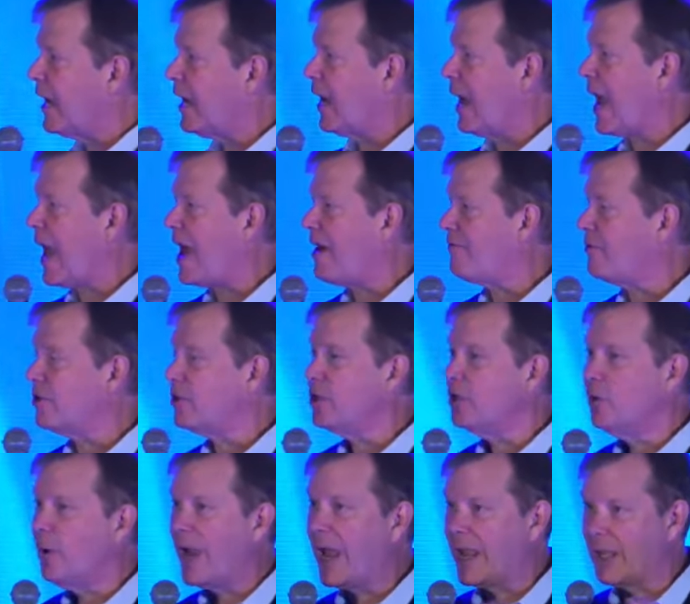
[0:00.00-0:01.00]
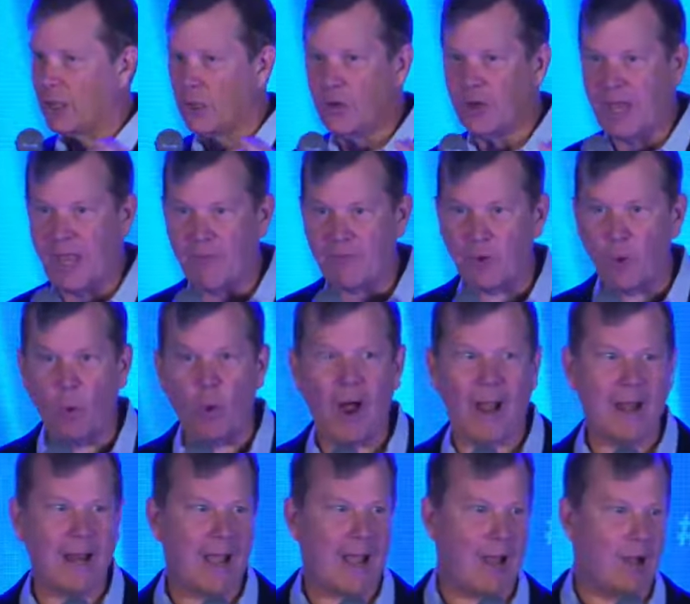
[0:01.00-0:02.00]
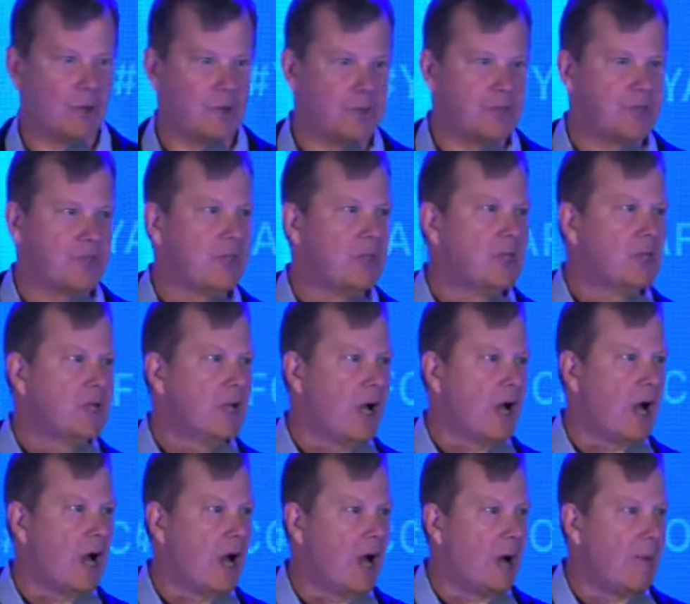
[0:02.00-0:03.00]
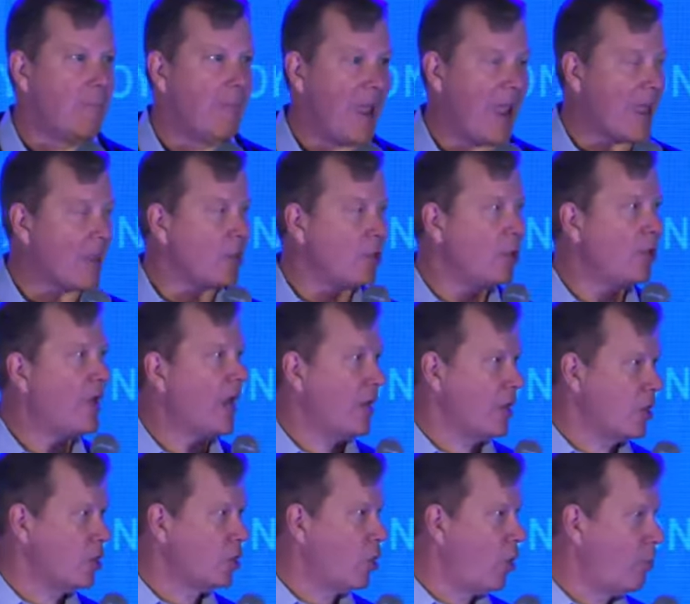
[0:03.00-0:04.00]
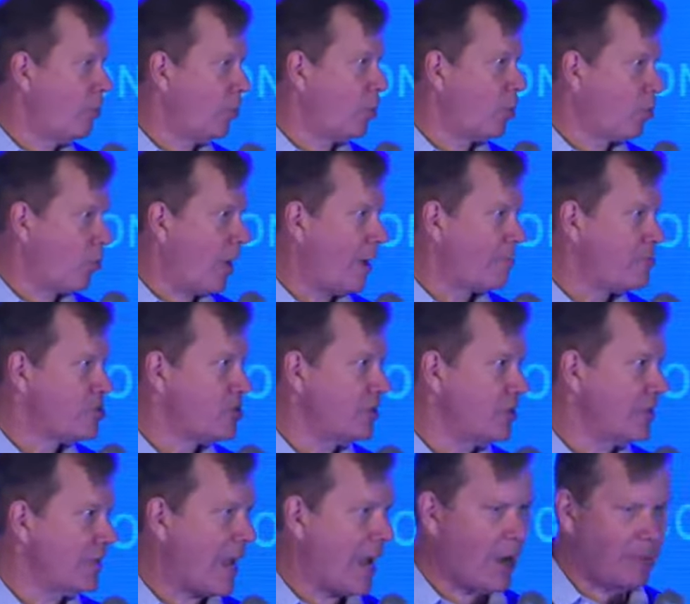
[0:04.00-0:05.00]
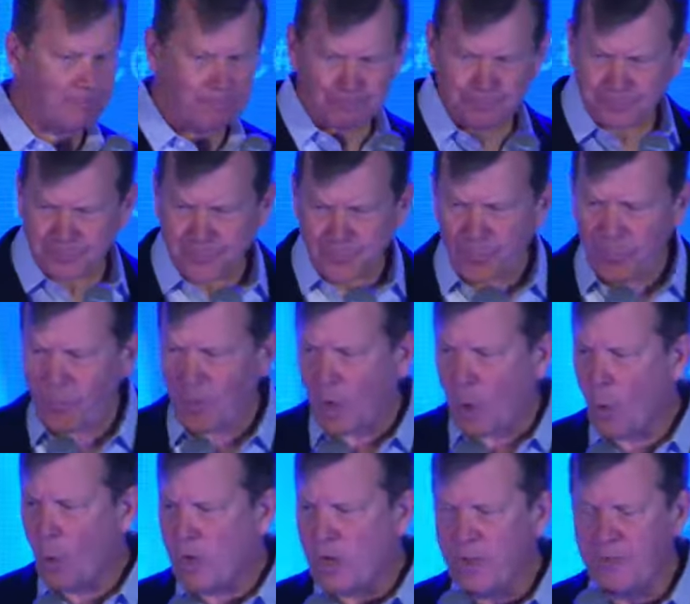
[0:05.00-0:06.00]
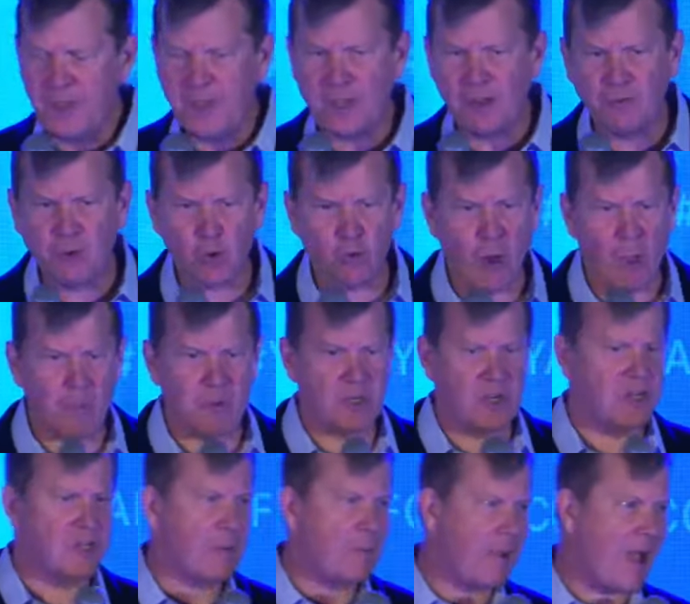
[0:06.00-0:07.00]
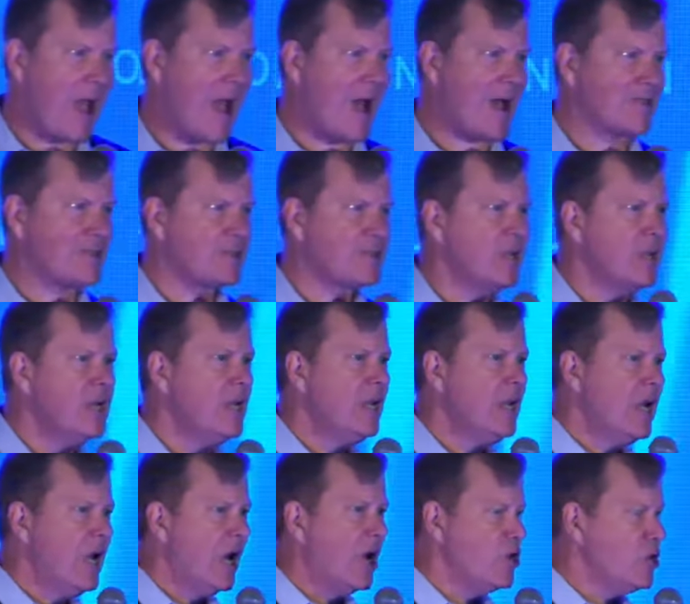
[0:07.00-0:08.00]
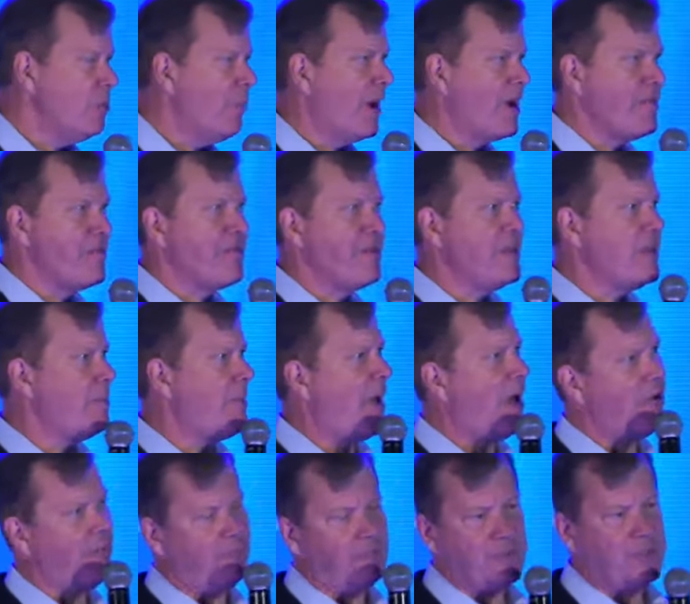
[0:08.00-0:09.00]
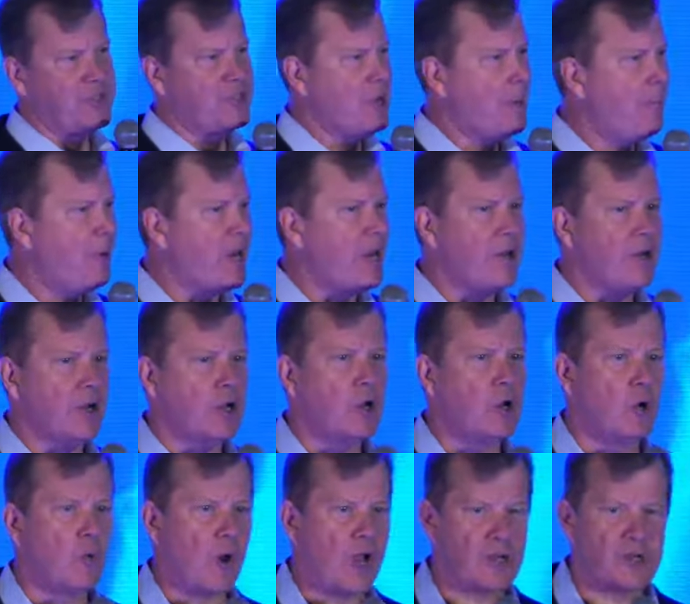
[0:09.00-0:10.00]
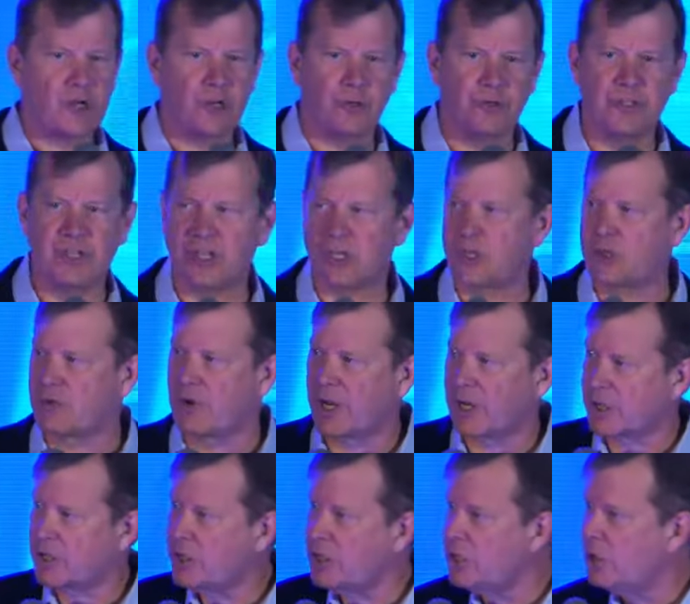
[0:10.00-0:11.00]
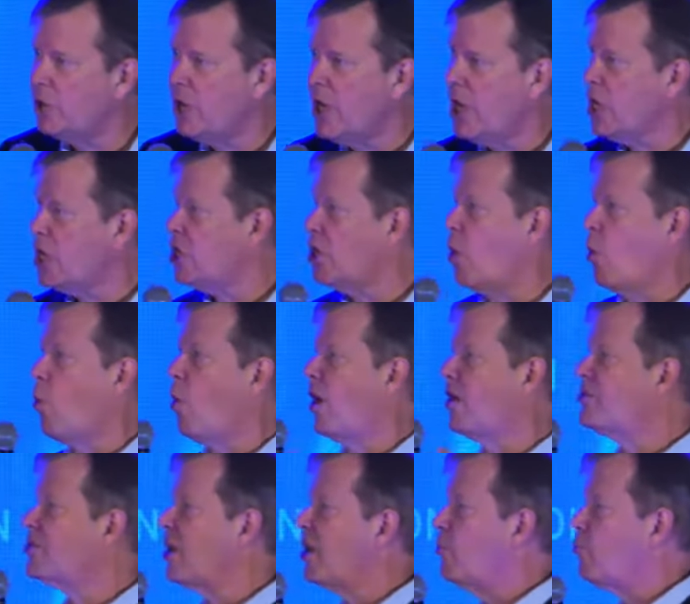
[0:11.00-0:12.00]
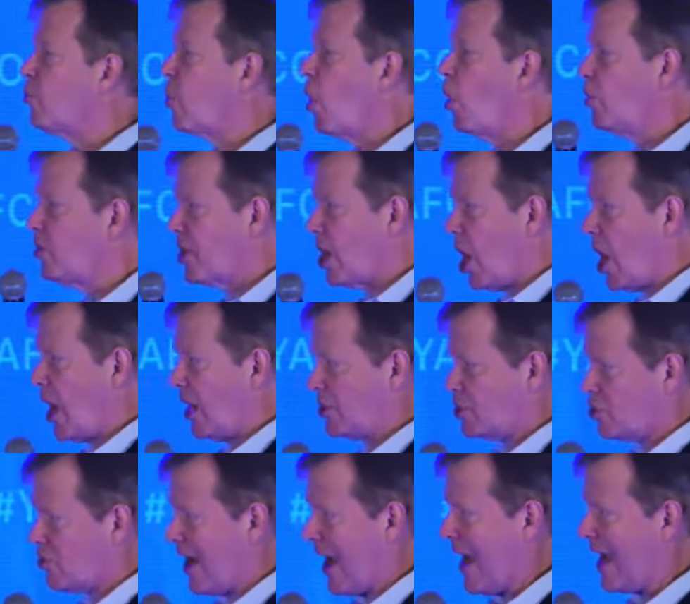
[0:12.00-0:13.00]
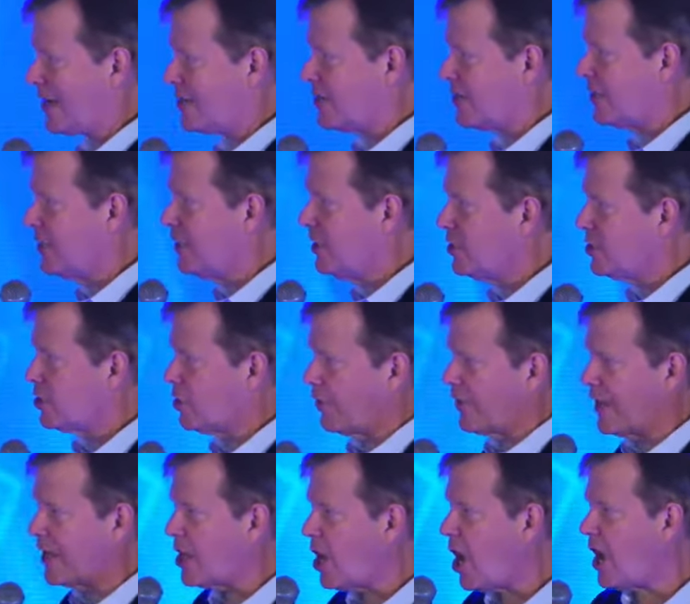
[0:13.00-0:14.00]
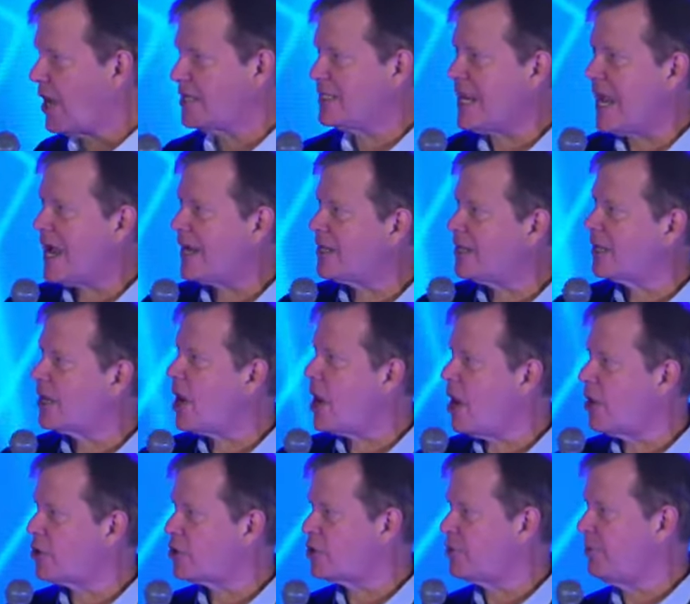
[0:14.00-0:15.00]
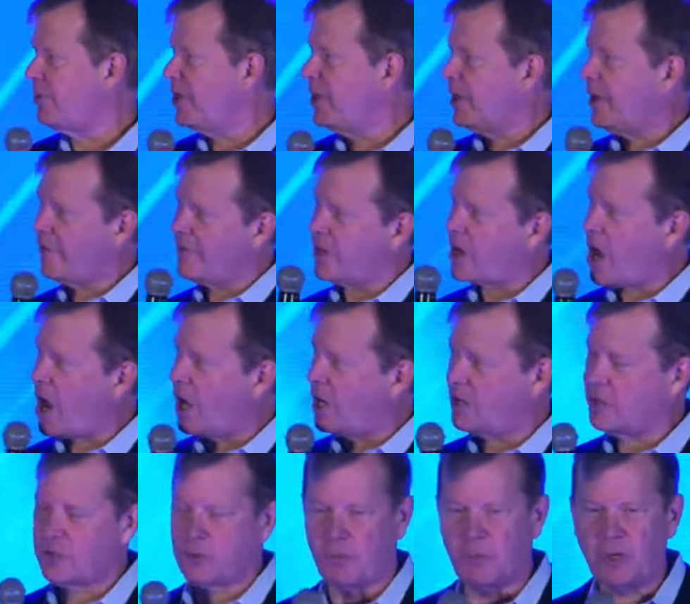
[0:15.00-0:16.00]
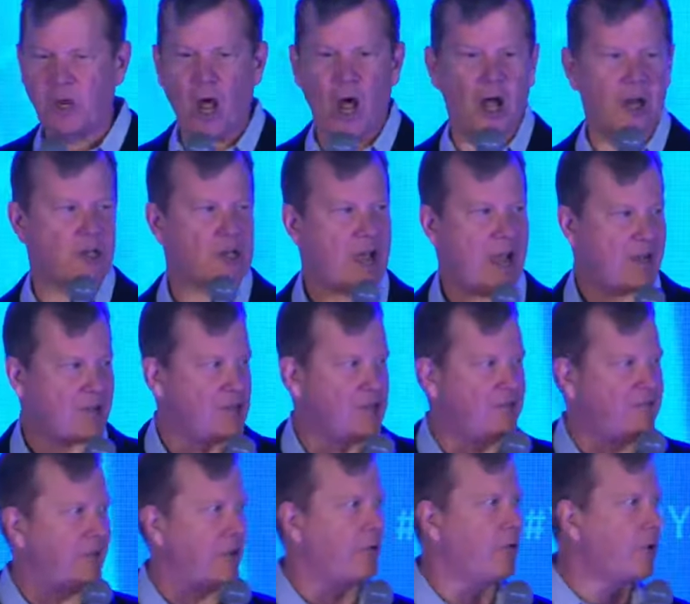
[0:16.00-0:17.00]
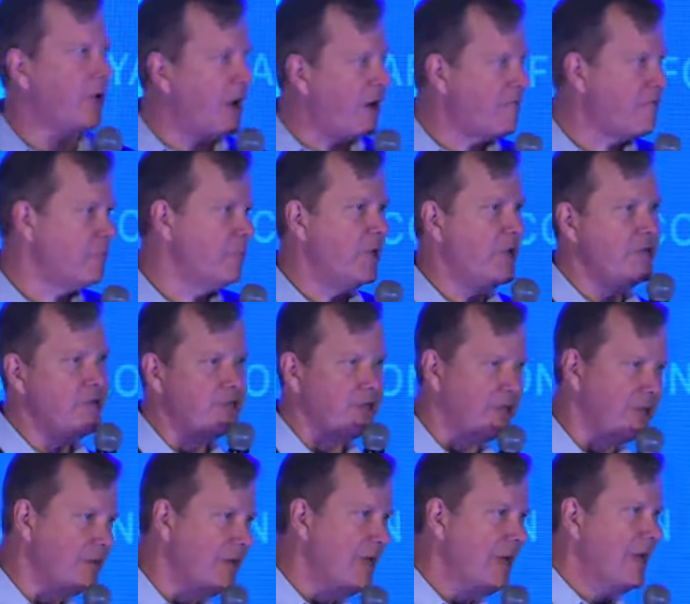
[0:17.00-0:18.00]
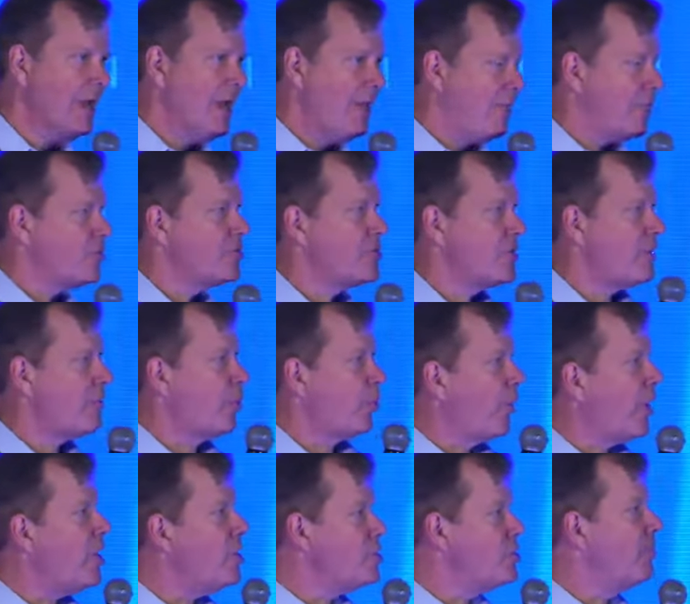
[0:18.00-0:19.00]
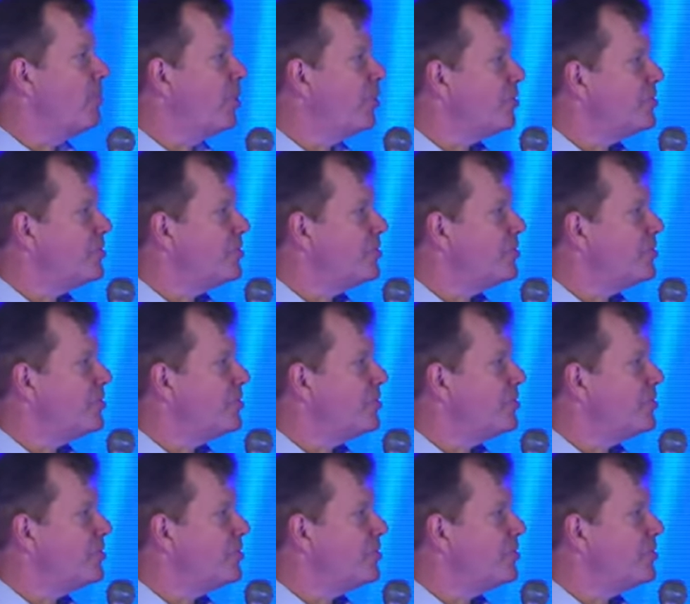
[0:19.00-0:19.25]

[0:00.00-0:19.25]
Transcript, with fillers: uh, Avenue and look at the White House um, and look at global corruption. Now, when you think of corruption in the past, uh, you might think about somebody in a congressional district who, you know, wants a road contract. So they contact the congressman, and the congressman contacts the federal government, and there's some arrangement